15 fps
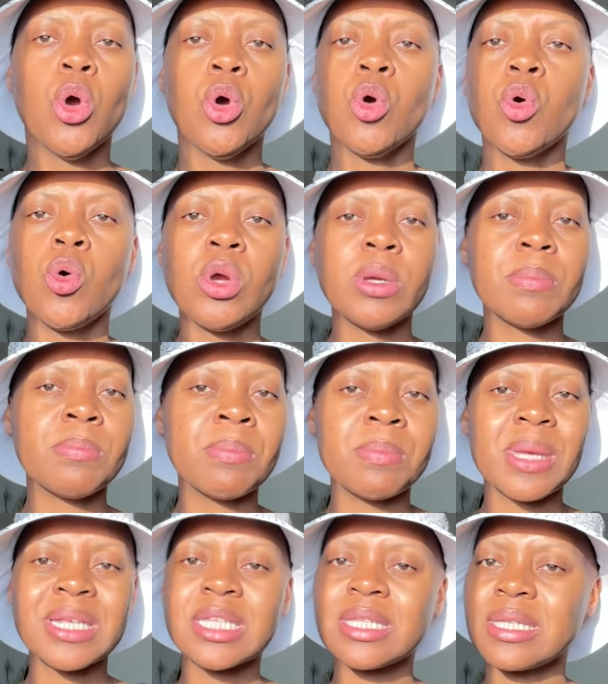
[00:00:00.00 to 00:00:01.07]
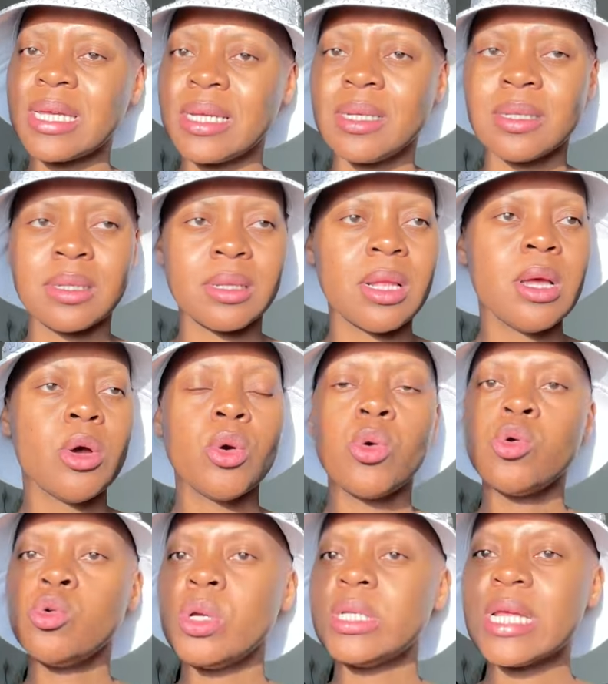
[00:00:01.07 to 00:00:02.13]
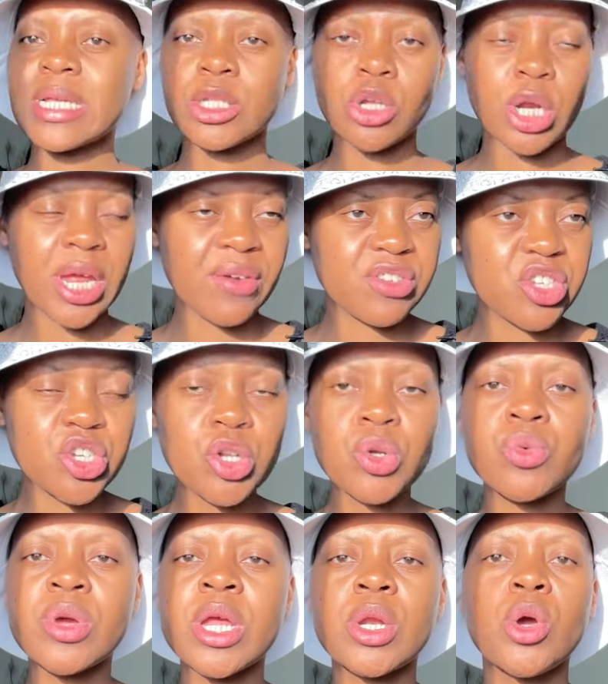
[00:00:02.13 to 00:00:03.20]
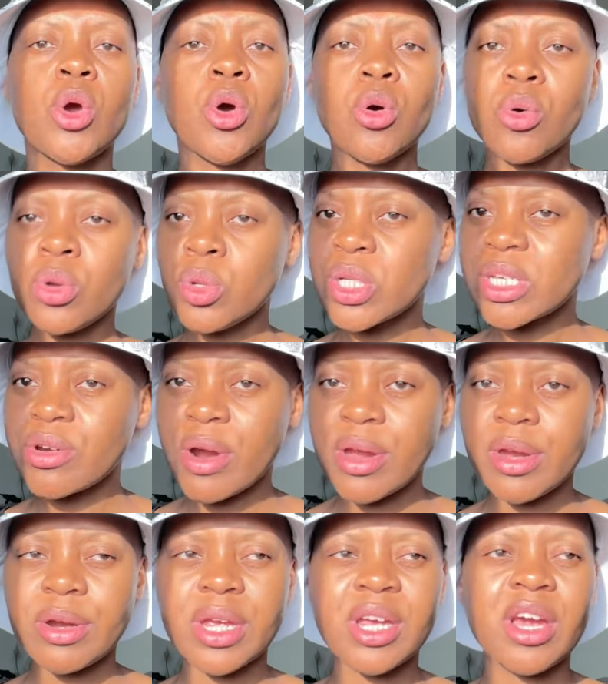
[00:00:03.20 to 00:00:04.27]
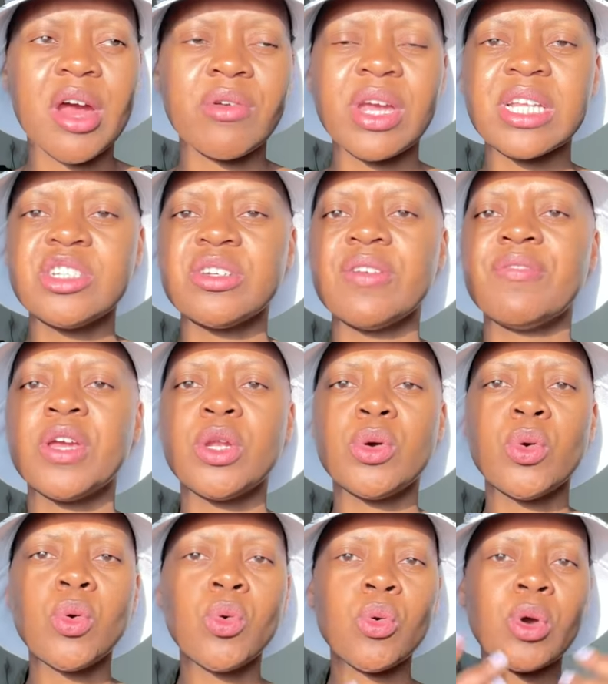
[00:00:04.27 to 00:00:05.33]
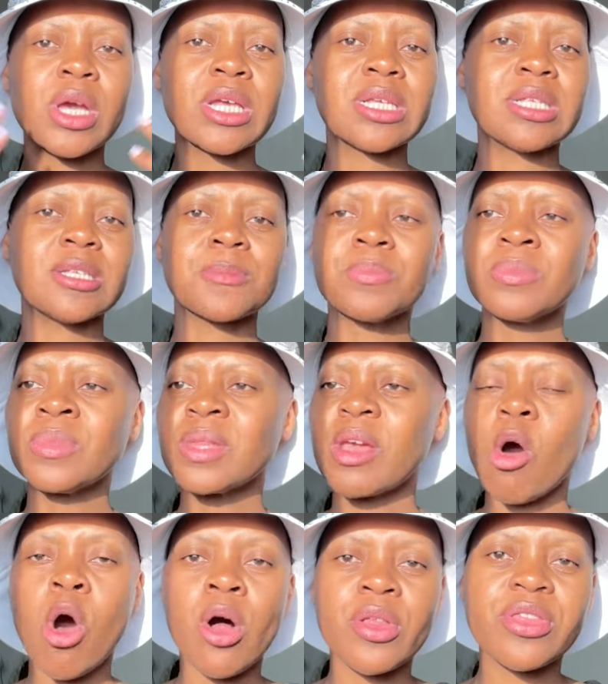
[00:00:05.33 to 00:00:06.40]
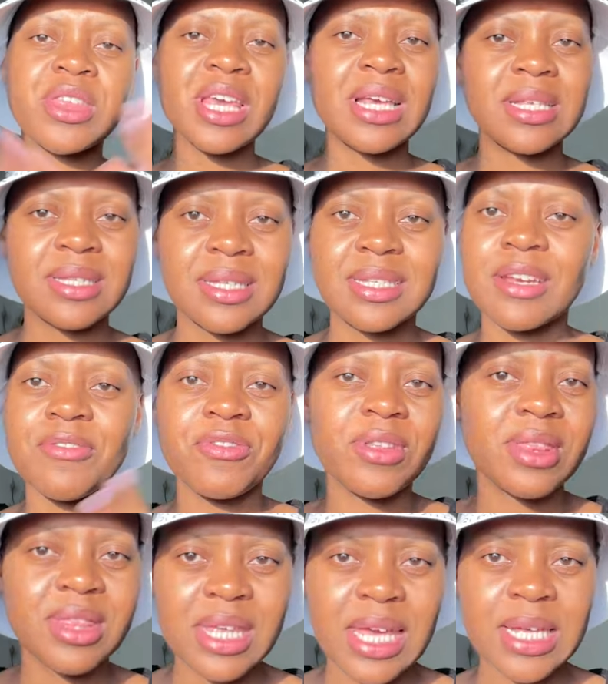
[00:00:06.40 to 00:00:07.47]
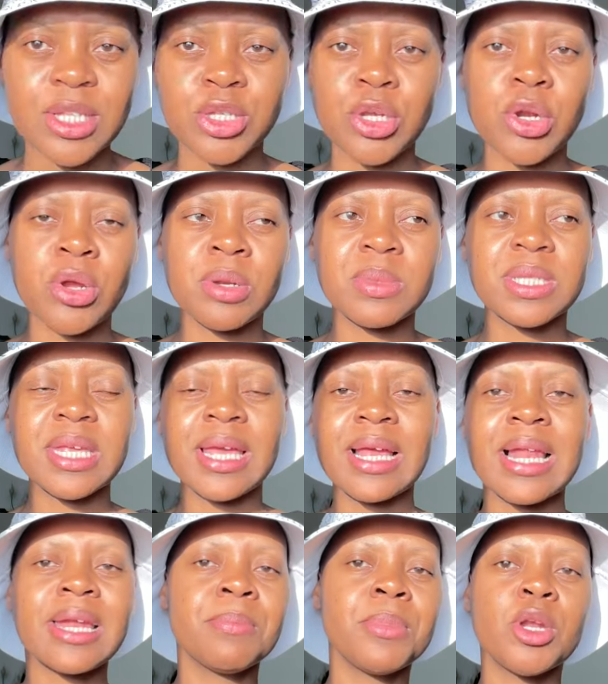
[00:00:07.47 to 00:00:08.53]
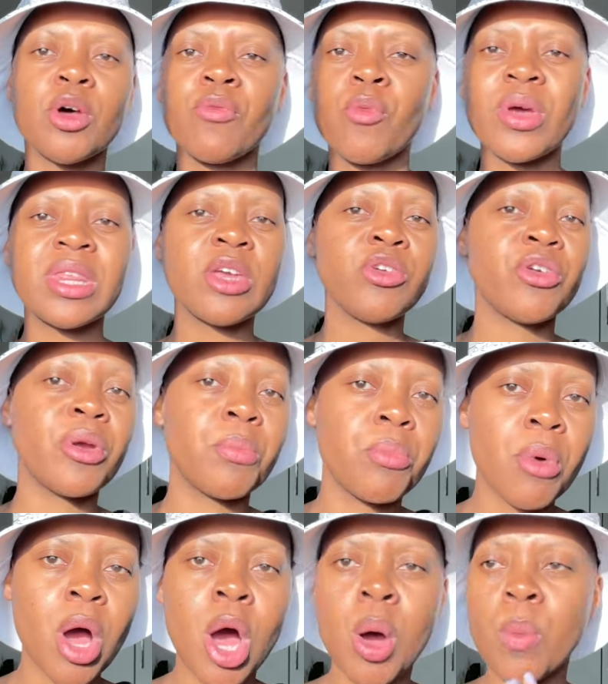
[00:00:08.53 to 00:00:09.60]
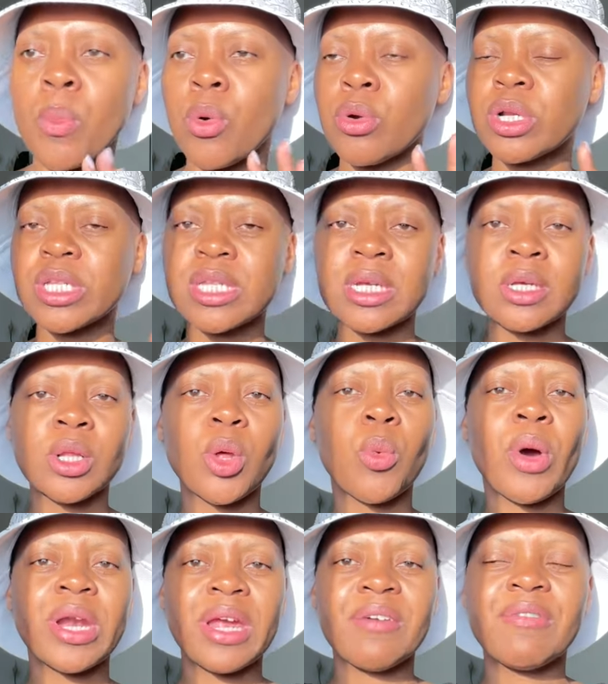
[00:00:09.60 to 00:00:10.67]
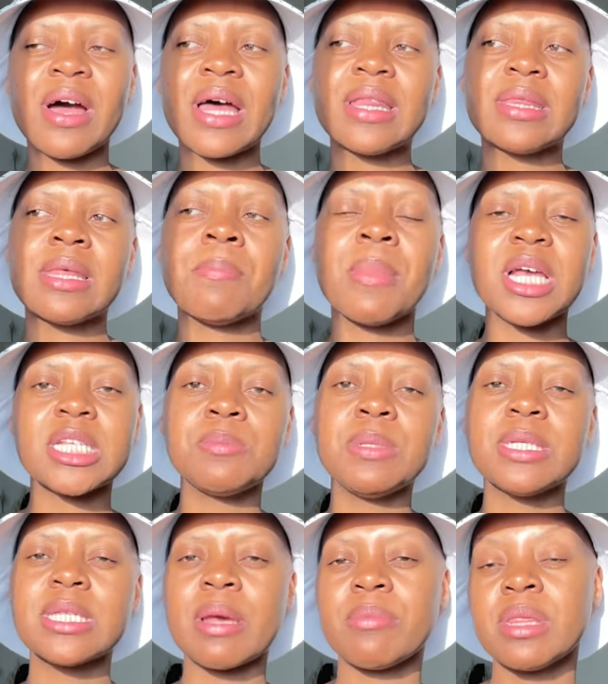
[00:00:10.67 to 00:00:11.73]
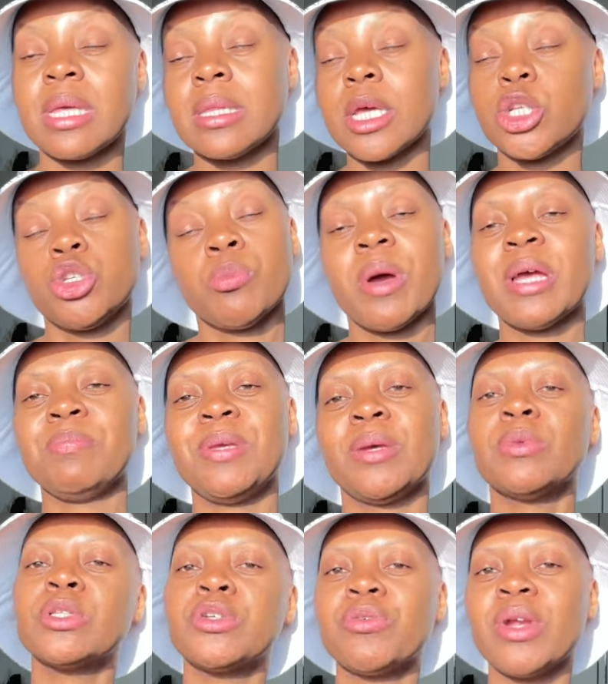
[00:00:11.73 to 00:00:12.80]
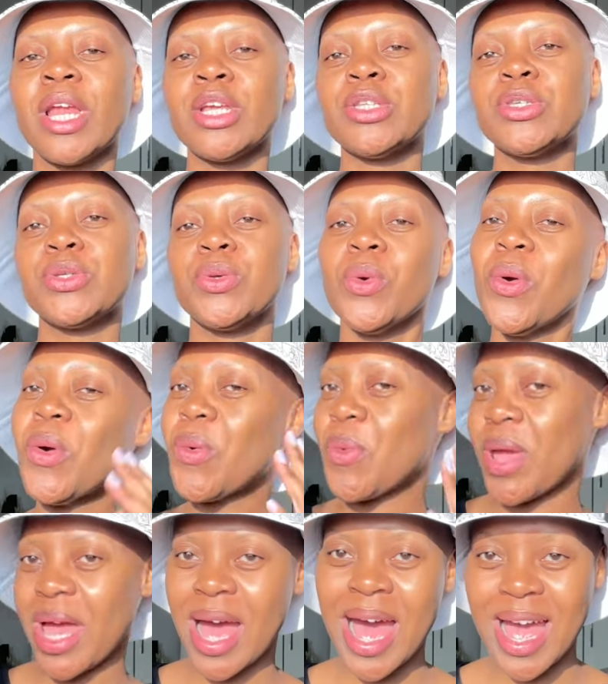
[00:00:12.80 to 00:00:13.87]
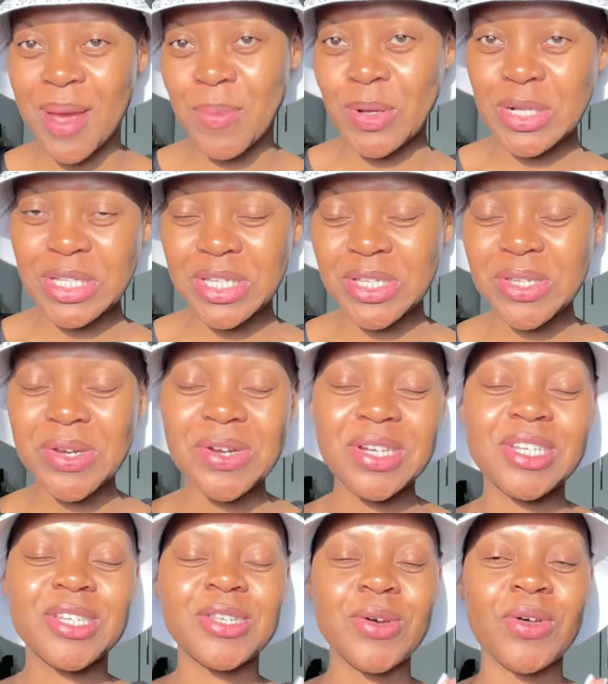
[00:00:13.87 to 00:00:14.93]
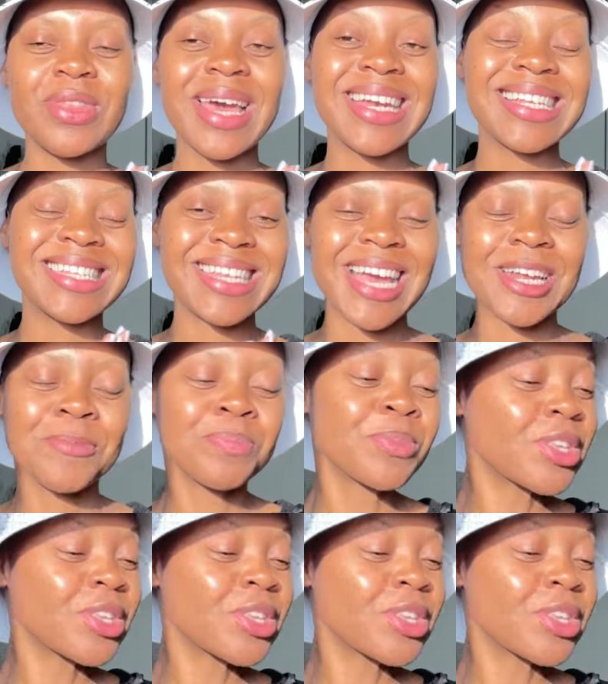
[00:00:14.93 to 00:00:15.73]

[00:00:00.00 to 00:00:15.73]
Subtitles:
who is single, who does not have children, who is career driven, who is all things, different things, you know what I'm saying? A little bit of whether you're a mom or single or whatever, there must be something that you might be able to relate to where I am concerned. So that is that.